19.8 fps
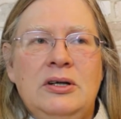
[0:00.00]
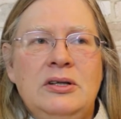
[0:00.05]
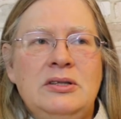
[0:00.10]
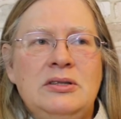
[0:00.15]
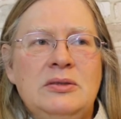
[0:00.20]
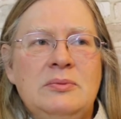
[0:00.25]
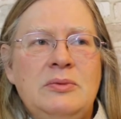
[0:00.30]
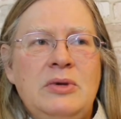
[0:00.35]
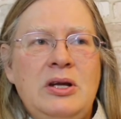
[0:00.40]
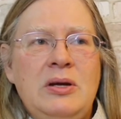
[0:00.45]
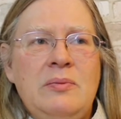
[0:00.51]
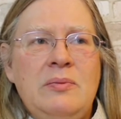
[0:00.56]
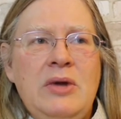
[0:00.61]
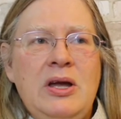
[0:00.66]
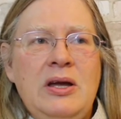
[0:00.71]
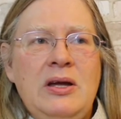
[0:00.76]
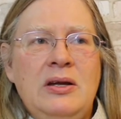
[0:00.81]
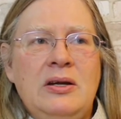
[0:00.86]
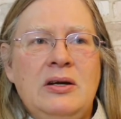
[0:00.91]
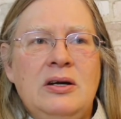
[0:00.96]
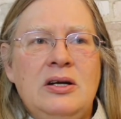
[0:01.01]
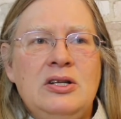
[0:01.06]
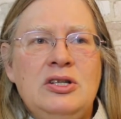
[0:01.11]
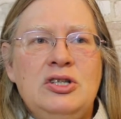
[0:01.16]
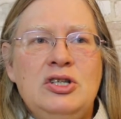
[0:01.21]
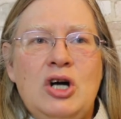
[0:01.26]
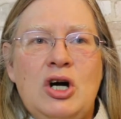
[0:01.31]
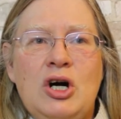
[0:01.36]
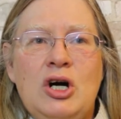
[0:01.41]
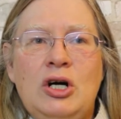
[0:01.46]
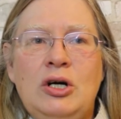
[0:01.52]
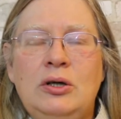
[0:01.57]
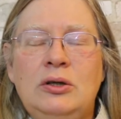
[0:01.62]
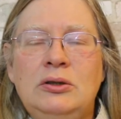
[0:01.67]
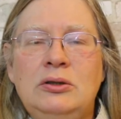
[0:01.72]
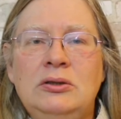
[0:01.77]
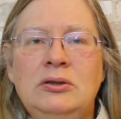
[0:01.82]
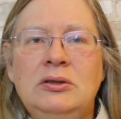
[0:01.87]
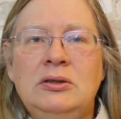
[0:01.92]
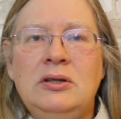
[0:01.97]
somebody made a
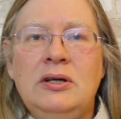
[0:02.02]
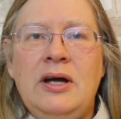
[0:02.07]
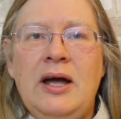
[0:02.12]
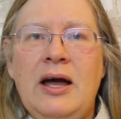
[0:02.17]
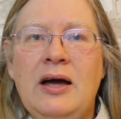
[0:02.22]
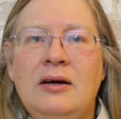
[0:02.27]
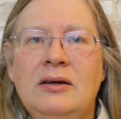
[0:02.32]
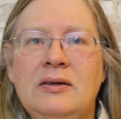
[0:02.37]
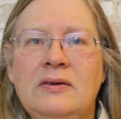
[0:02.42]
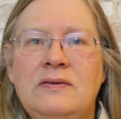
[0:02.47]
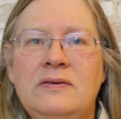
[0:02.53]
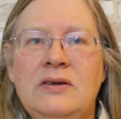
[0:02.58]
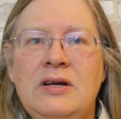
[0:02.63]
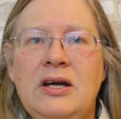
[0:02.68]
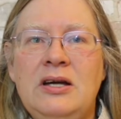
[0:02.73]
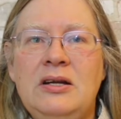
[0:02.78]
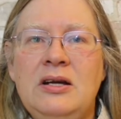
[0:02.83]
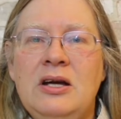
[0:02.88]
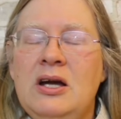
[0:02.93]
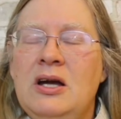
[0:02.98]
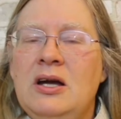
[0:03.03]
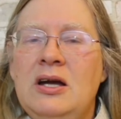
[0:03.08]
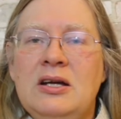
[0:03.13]
doll outfit.